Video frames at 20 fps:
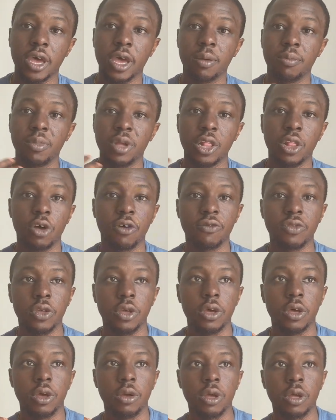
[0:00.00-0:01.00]
a lot of
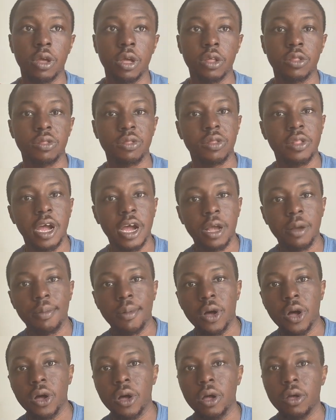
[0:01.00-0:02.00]
the snack
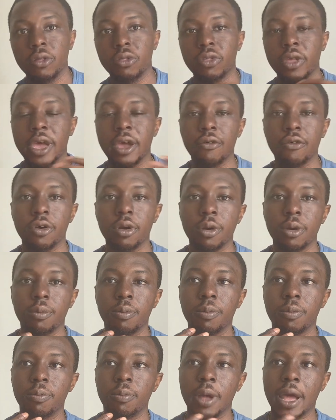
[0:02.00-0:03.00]
bars,
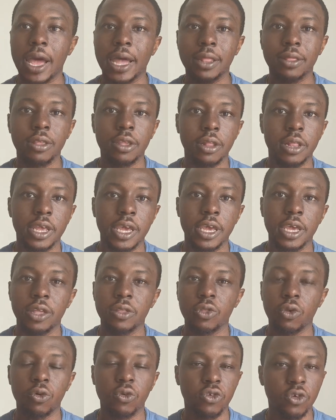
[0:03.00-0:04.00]
error
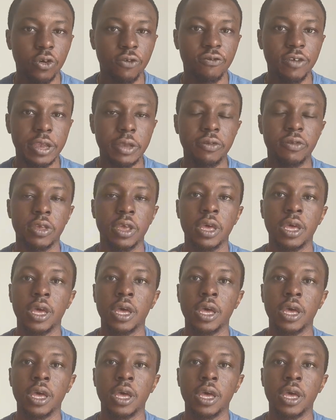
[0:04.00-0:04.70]
handling, those sort of things,